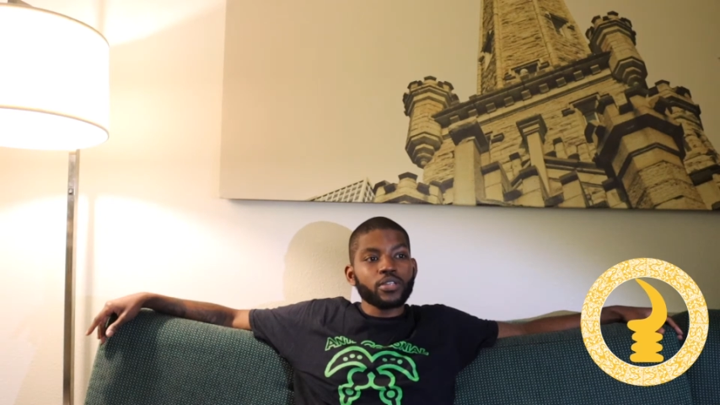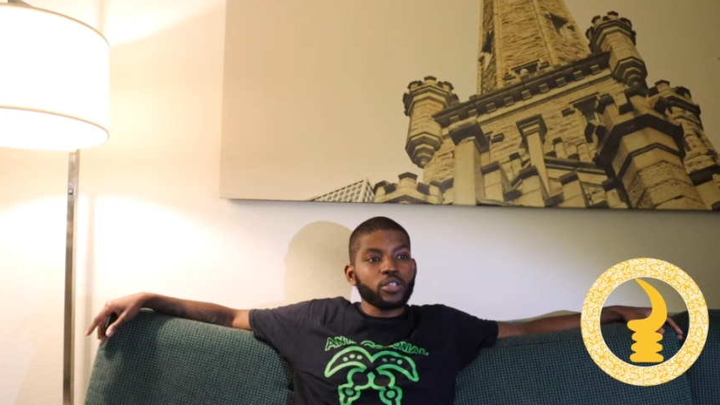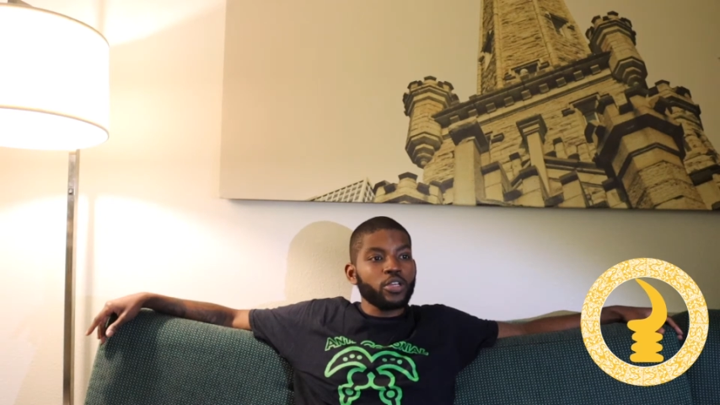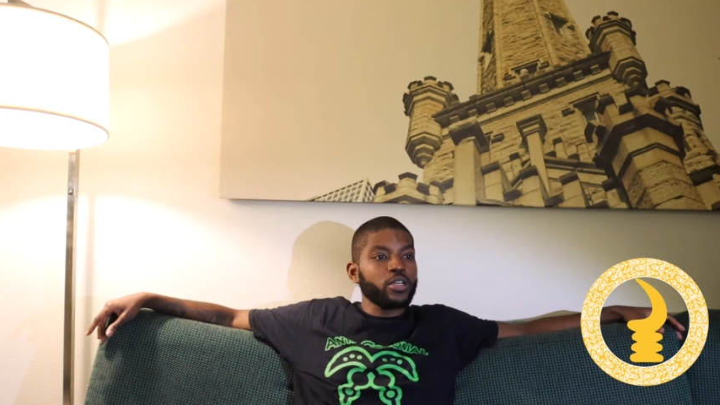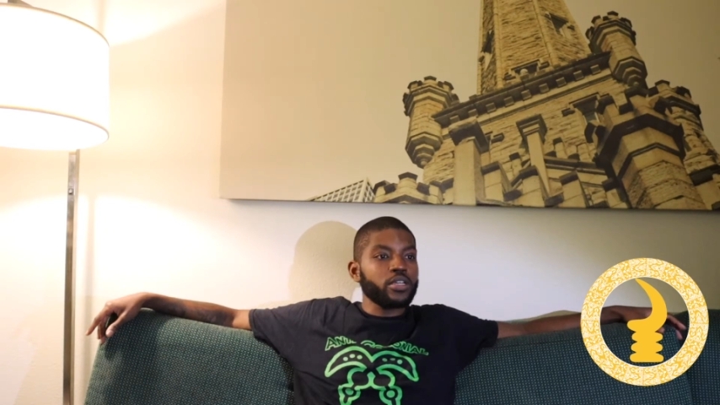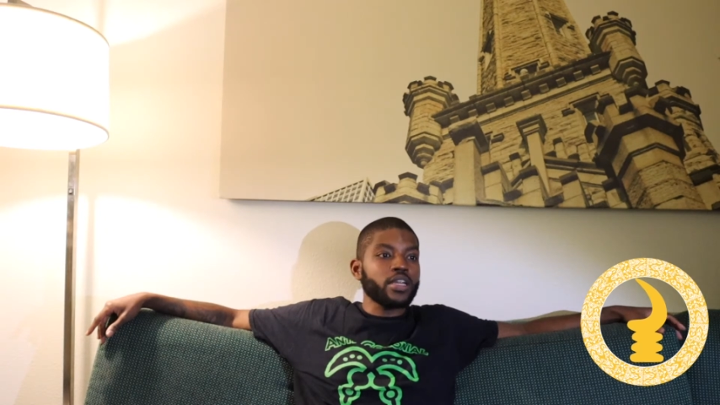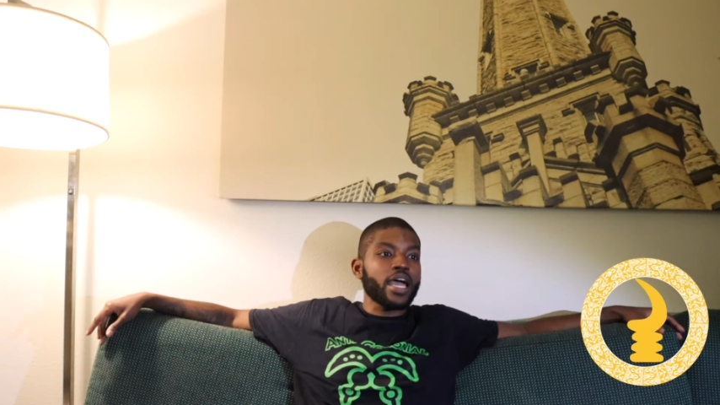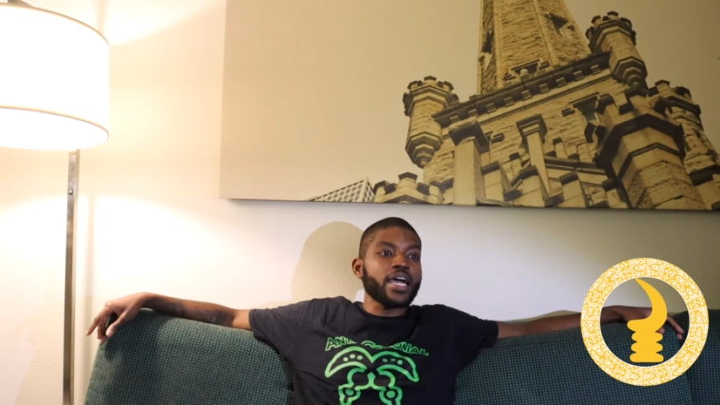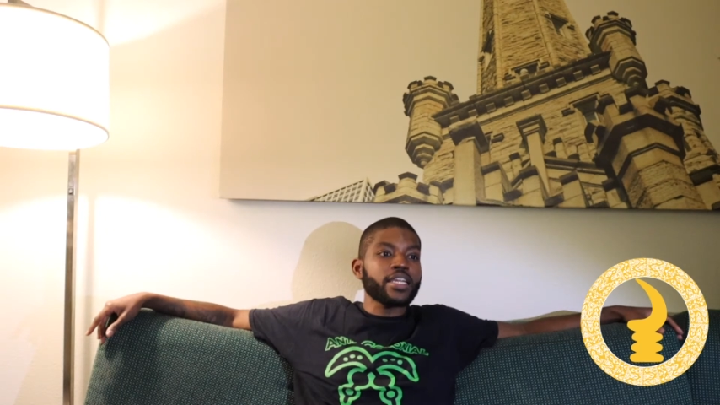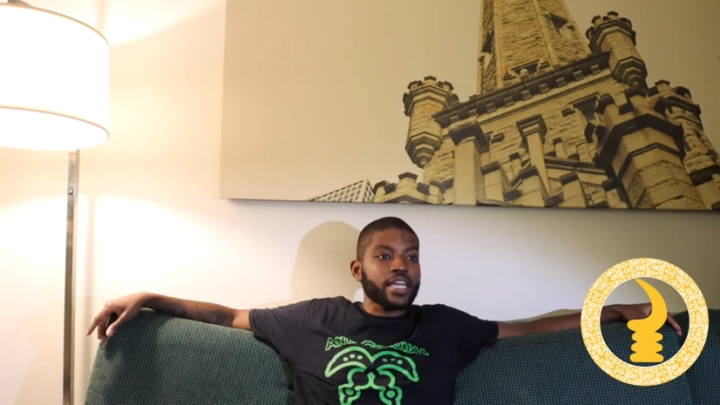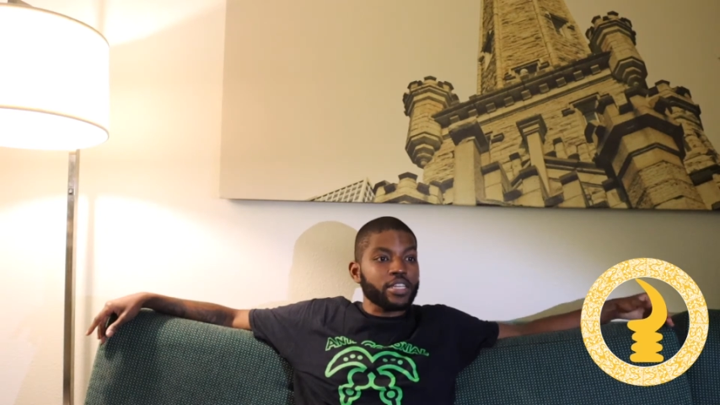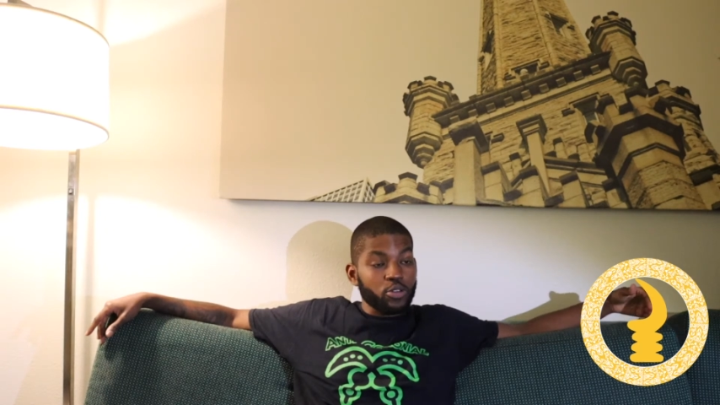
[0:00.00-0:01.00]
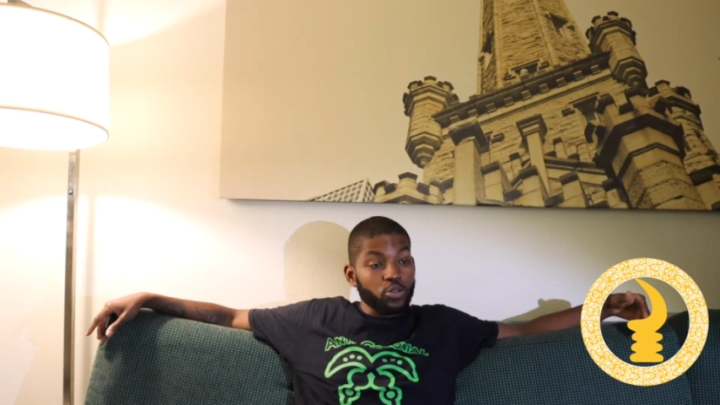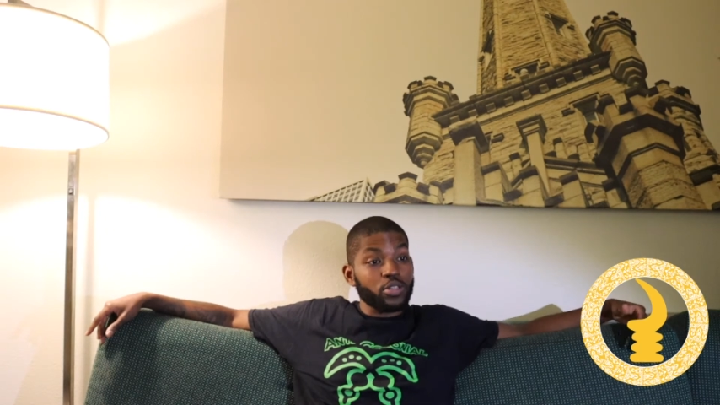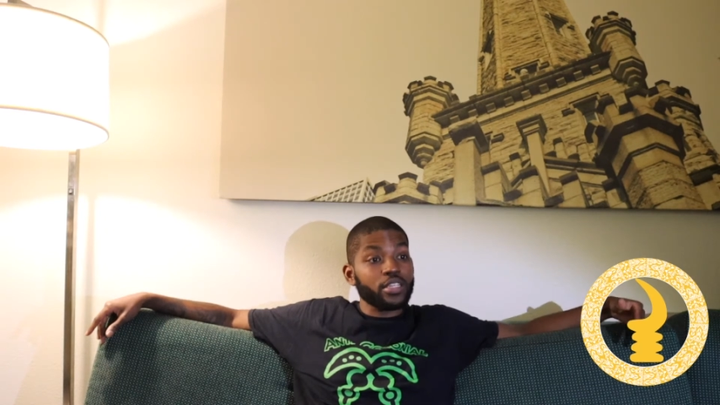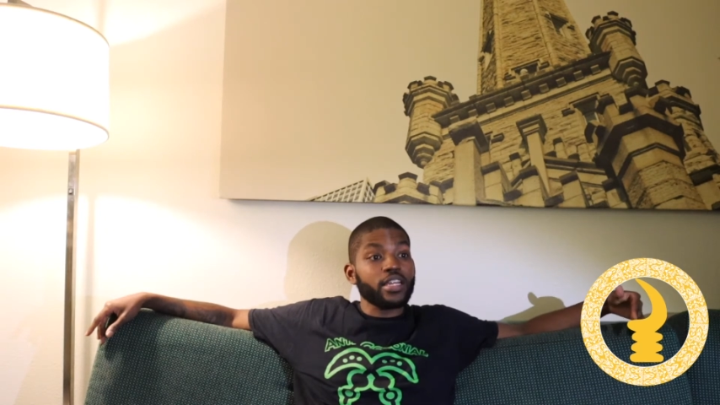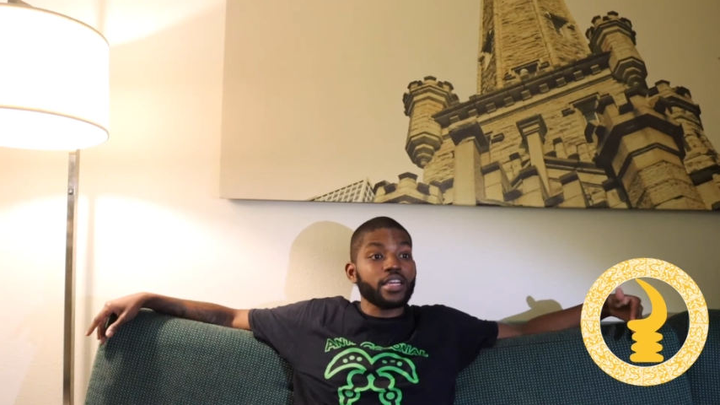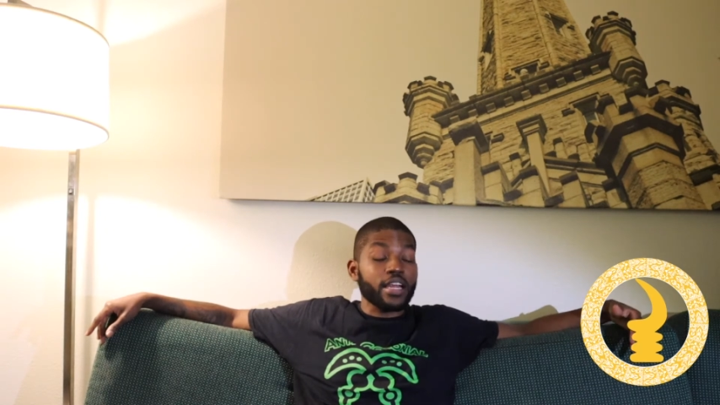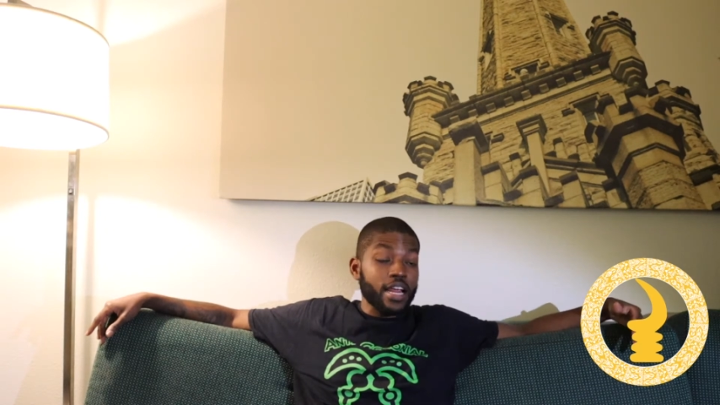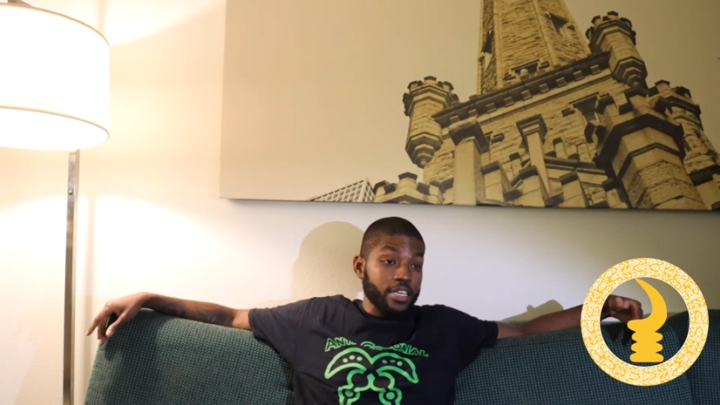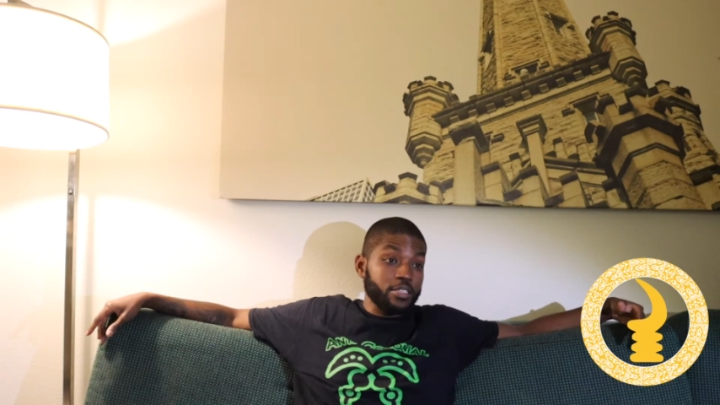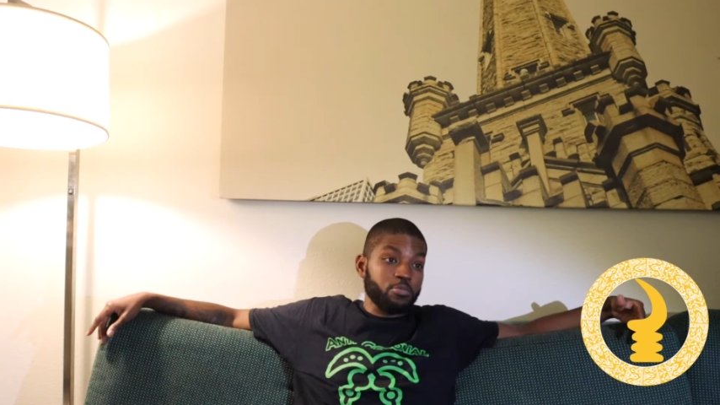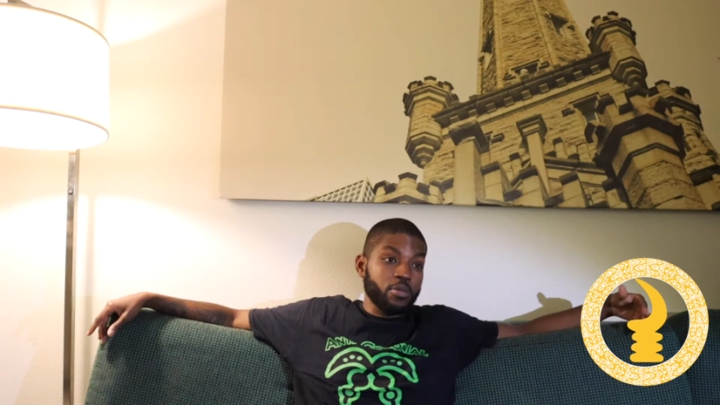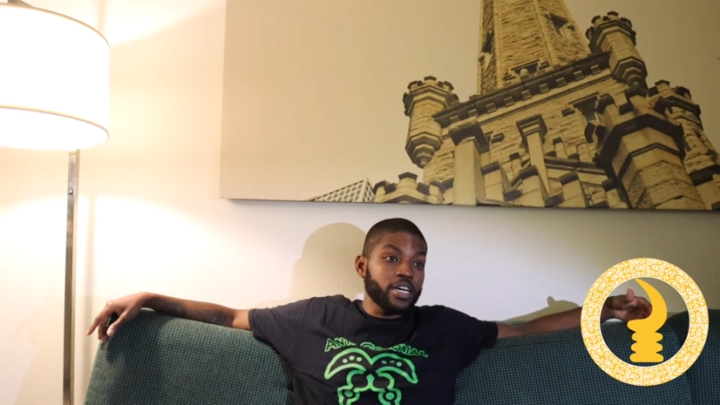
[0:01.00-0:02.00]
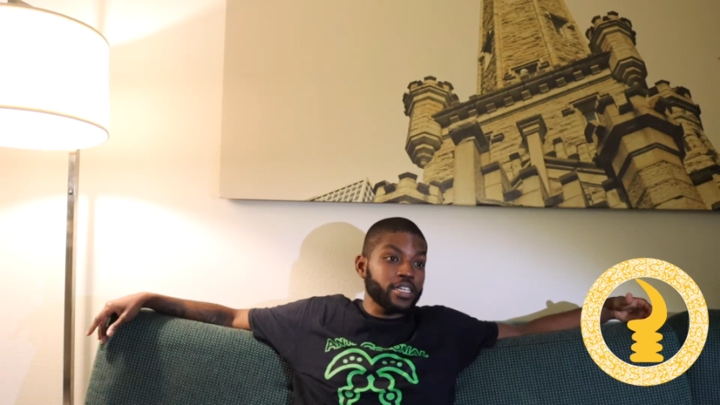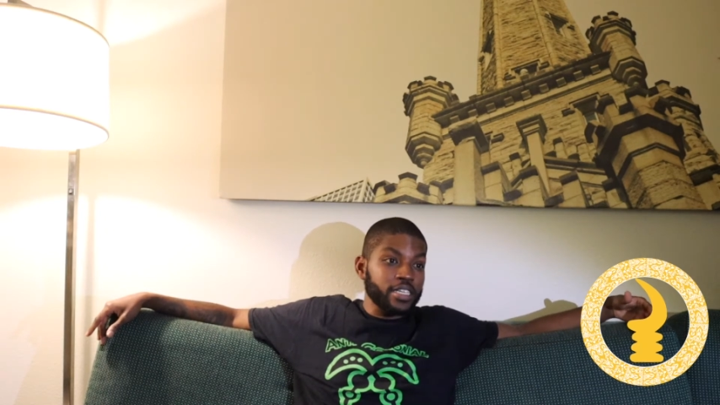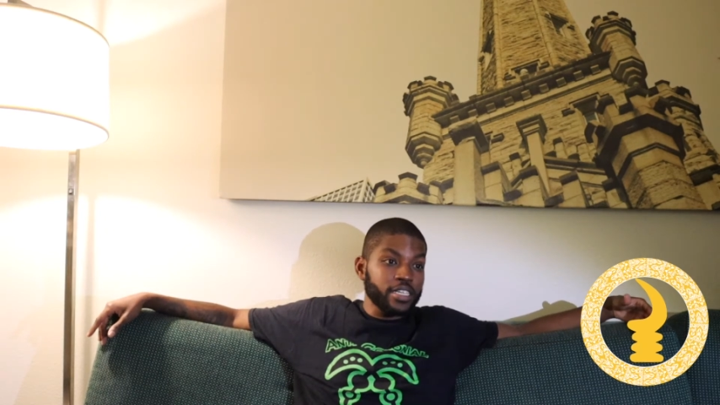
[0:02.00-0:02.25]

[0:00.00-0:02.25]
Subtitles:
Now that you see that I got some money,